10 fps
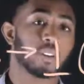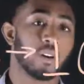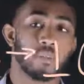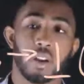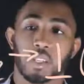
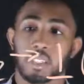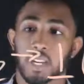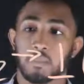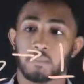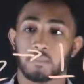our product
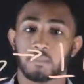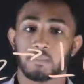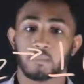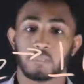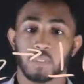side.
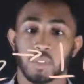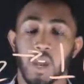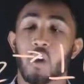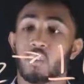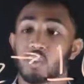So
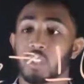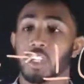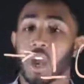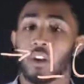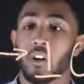now once we
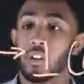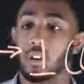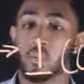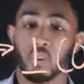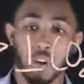check
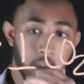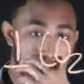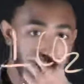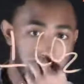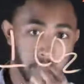all our
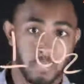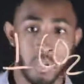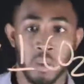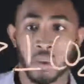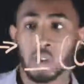work,
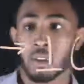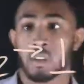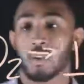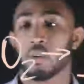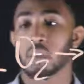
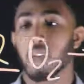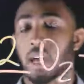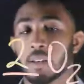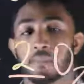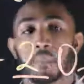knowing
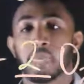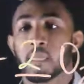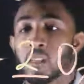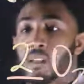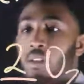that,
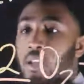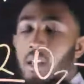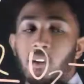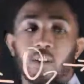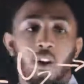
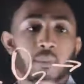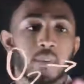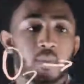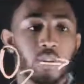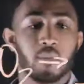looking at our
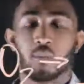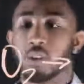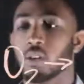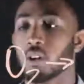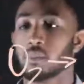carbons, we have
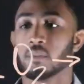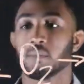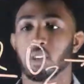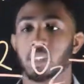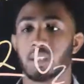1
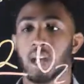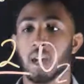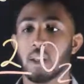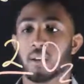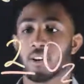carbon for each
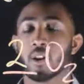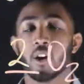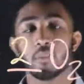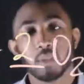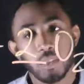side. Our
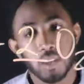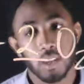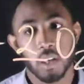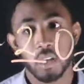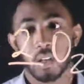carbons are
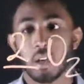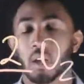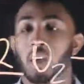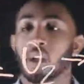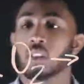good.
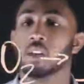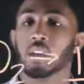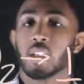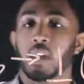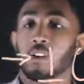
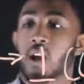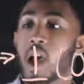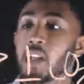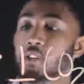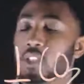Looking at our
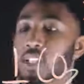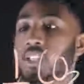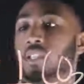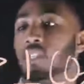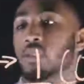
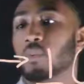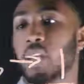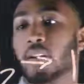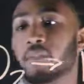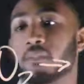hydrogens,
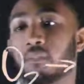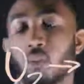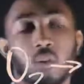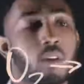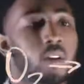we have
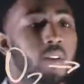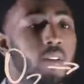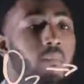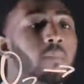4